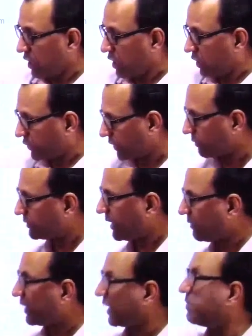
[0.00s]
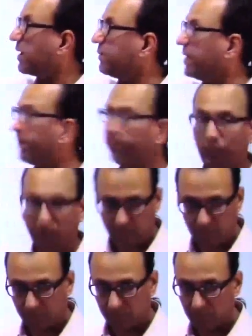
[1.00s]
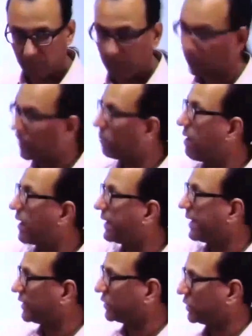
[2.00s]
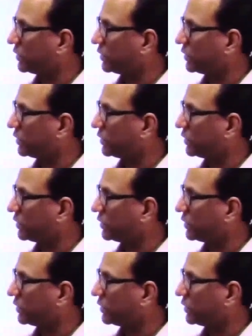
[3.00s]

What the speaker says: Sometimes there may be a problem in the migration